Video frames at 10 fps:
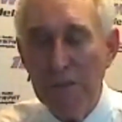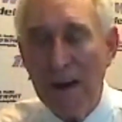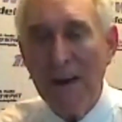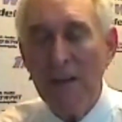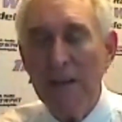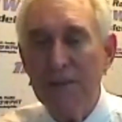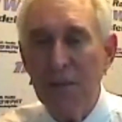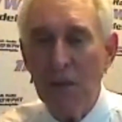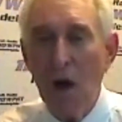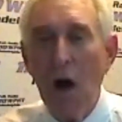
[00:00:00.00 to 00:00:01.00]
and violate
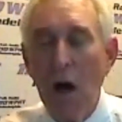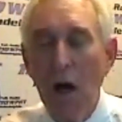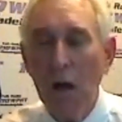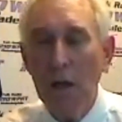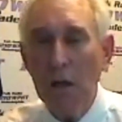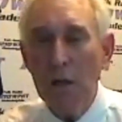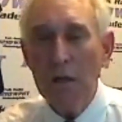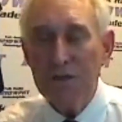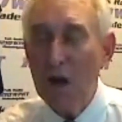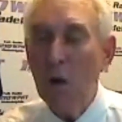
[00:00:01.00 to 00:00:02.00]
the law.
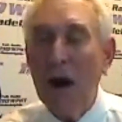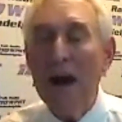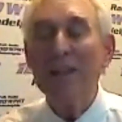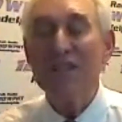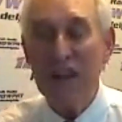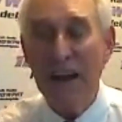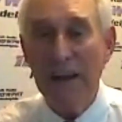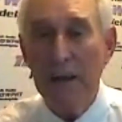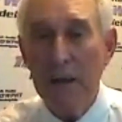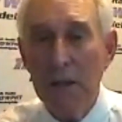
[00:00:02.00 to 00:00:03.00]
So I
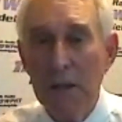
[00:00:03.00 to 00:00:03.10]
say,